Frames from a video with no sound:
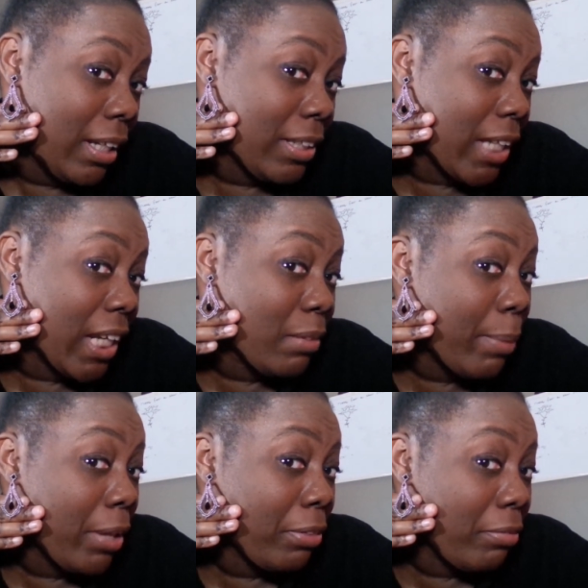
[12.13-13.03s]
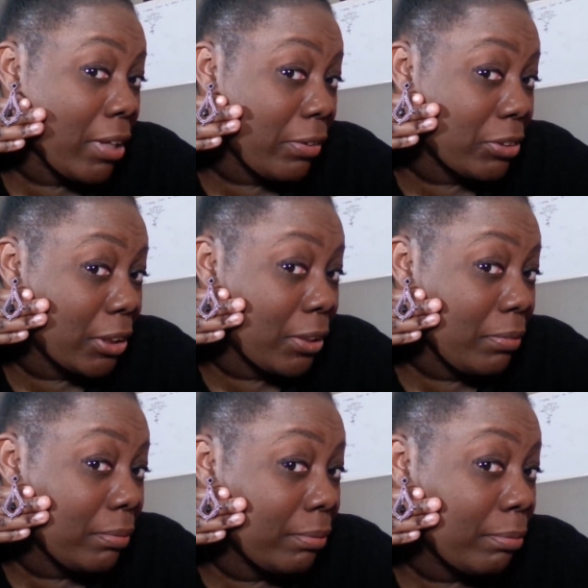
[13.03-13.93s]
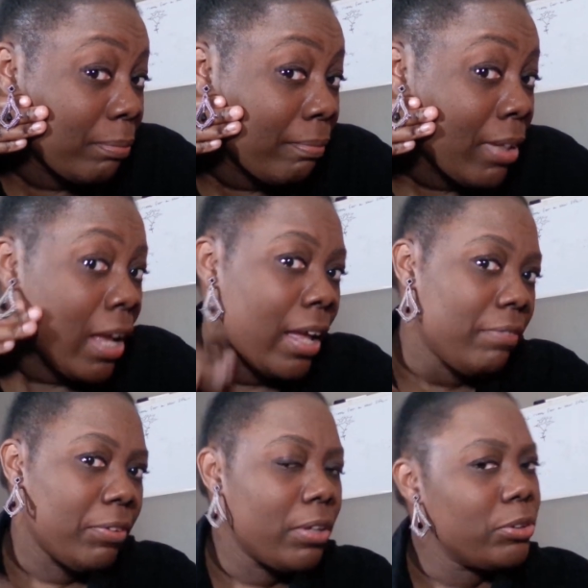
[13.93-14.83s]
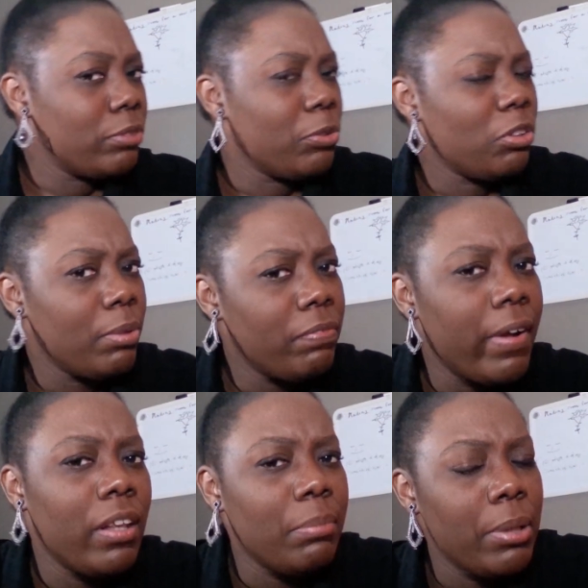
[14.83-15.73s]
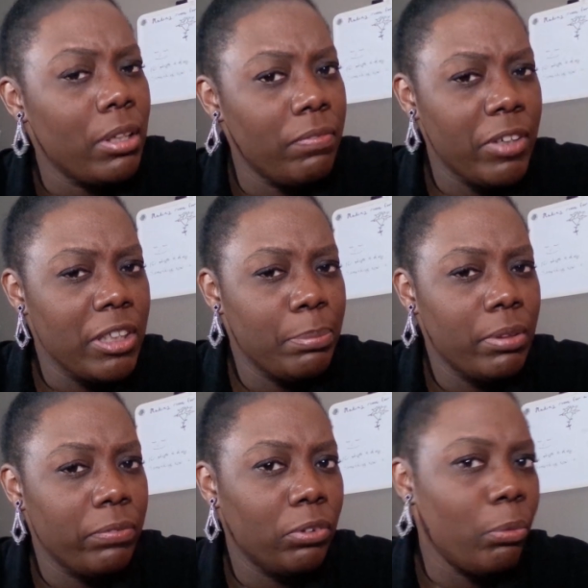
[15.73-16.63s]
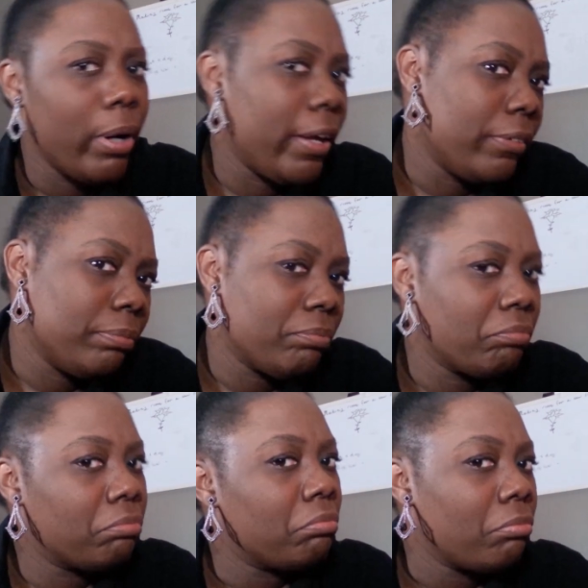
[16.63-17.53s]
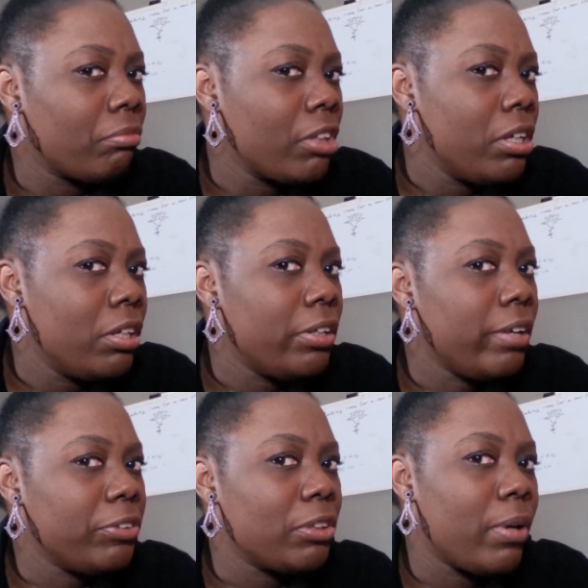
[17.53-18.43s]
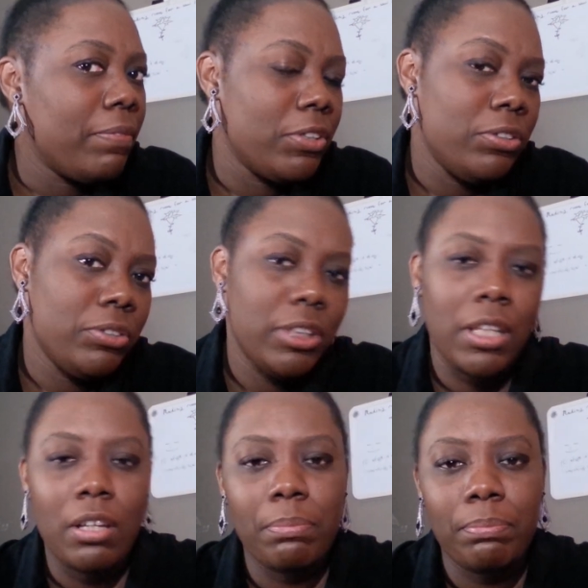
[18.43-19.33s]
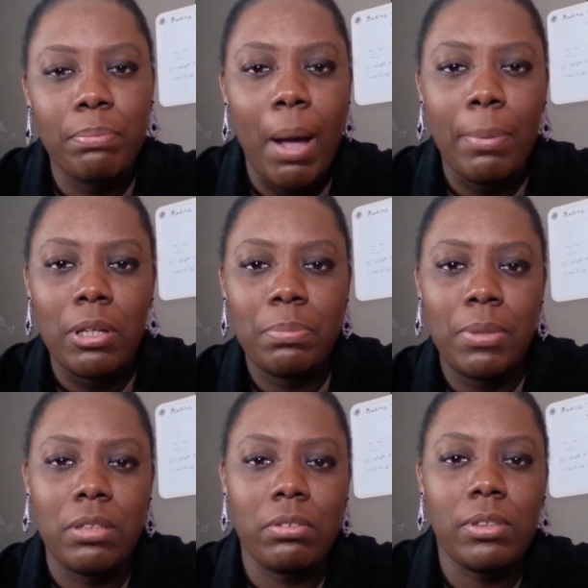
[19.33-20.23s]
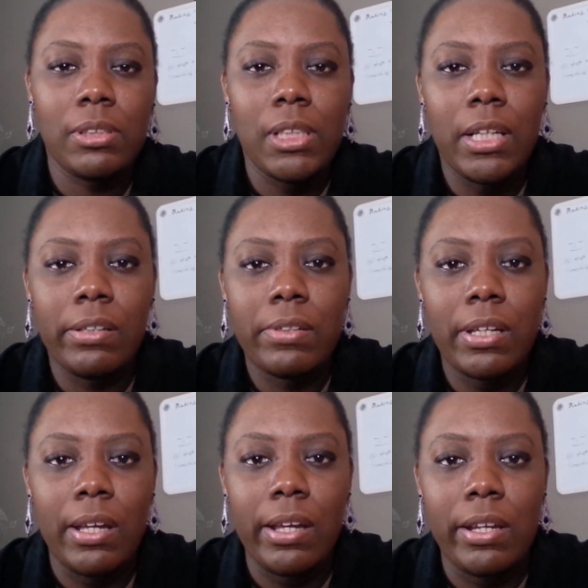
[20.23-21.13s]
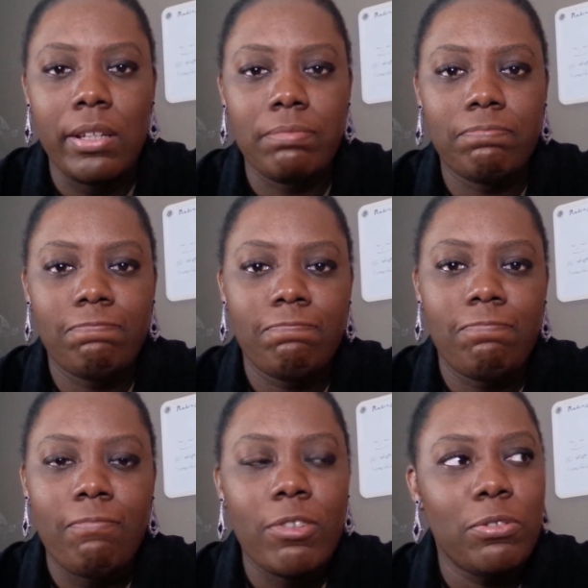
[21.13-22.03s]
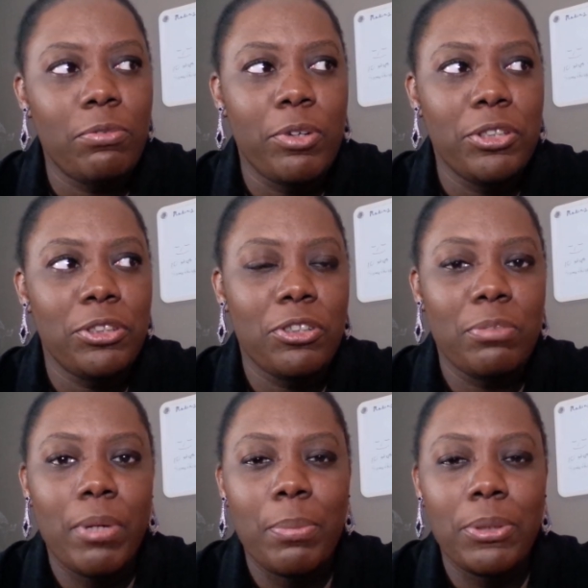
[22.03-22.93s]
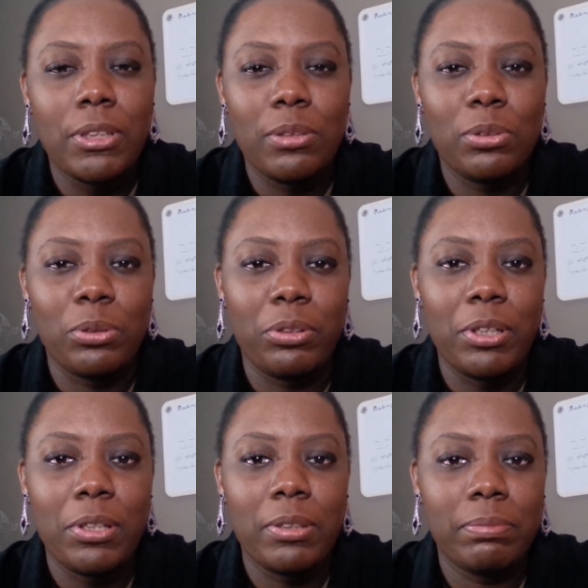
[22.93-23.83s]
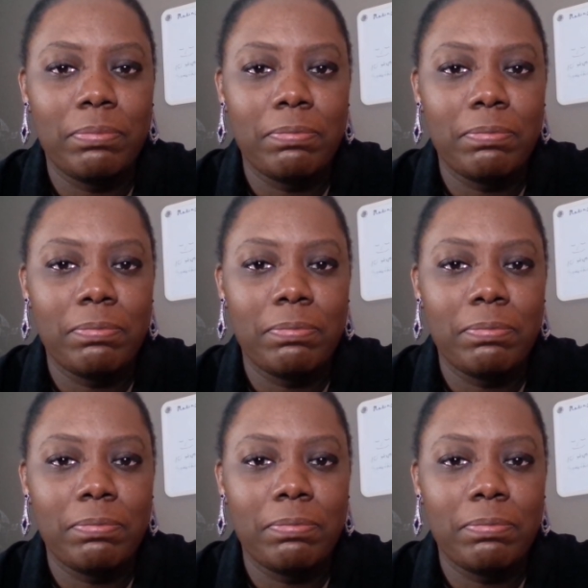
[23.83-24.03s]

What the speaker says: I designed them about 3 years ago. And for those of you who've been following me on Facebook for a while, every so often you see them pop up and you're just like, okay, when is she going to publish that tutorial?